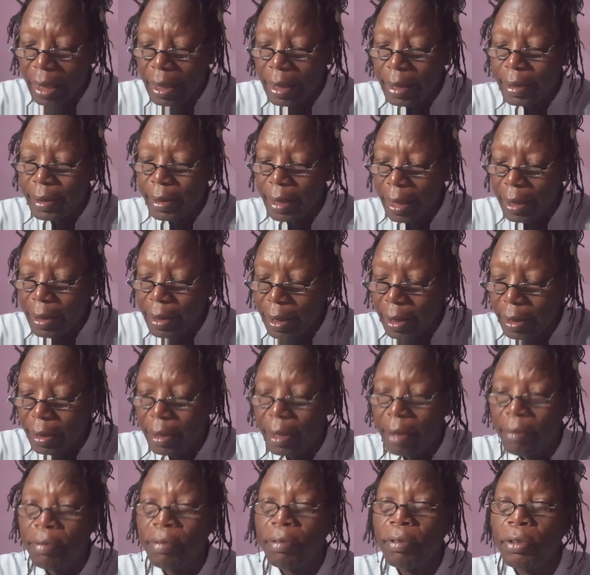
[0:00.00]
such as
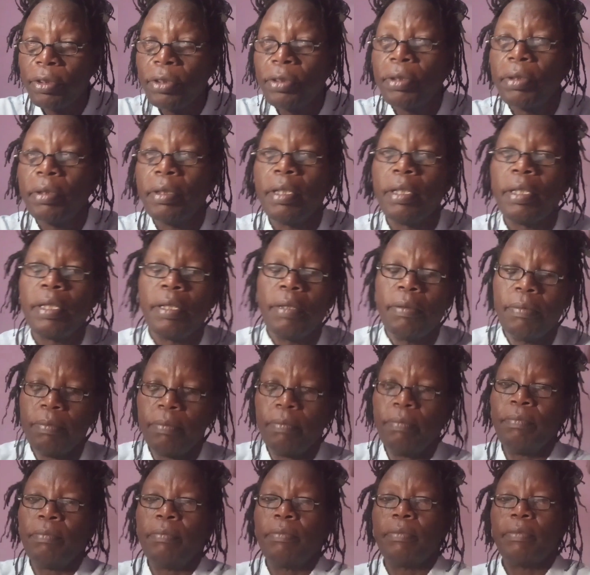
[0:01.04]
a photon.
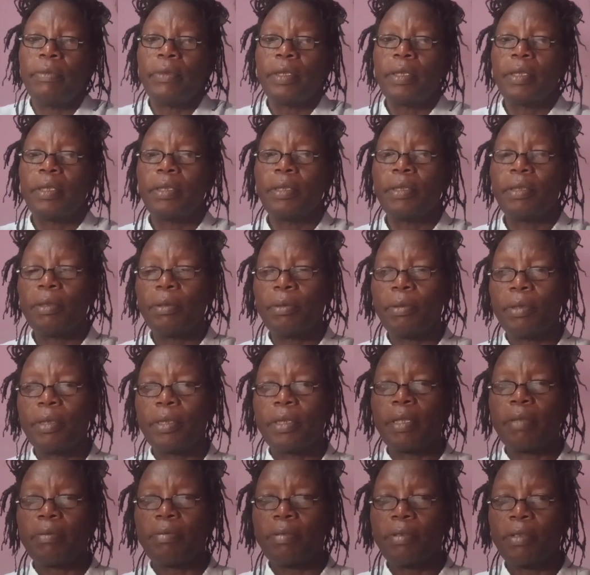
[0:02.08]
You know
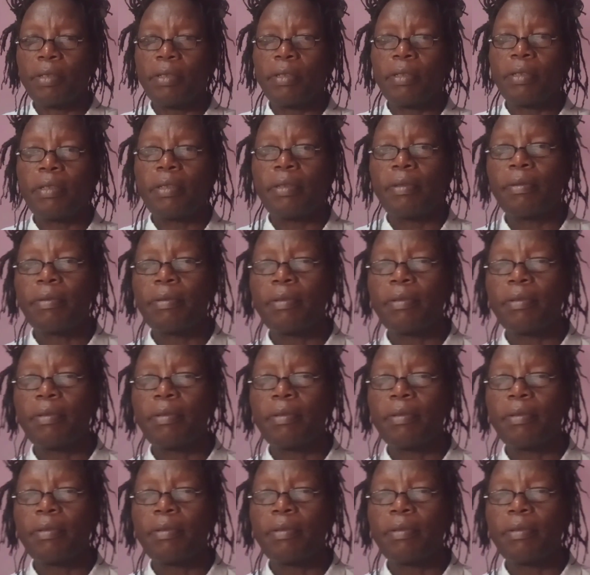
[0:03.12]
what's a photon?